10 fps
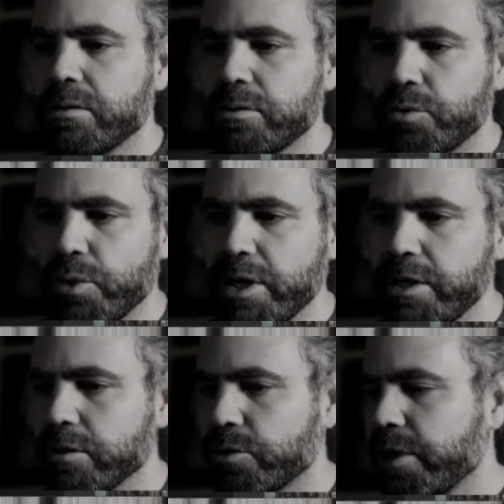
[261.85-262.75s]
or
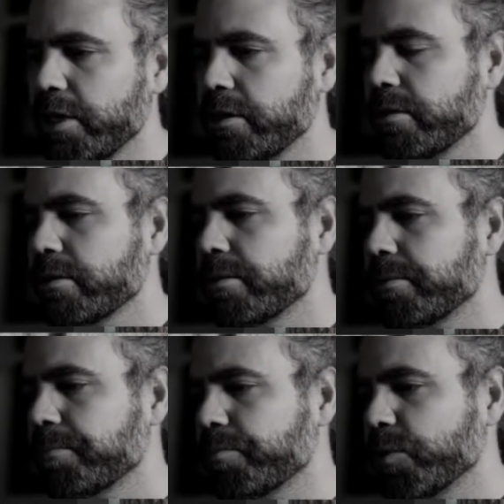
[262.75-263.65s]
radial gradient.
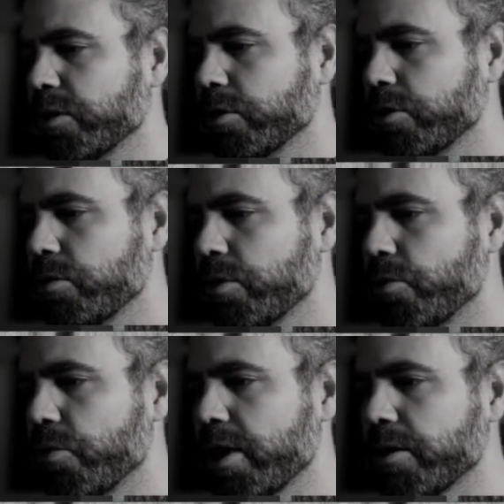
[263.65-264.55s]
I'm gonna go
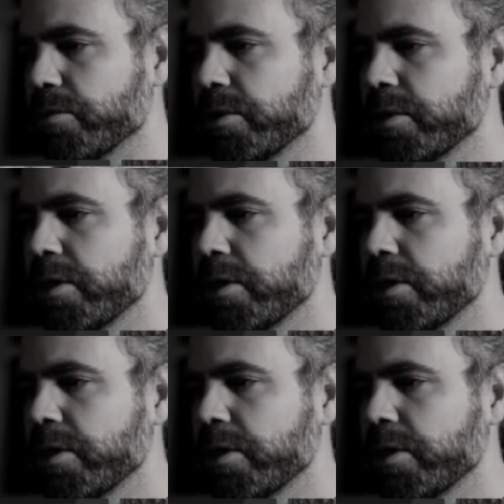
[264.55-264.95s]
around.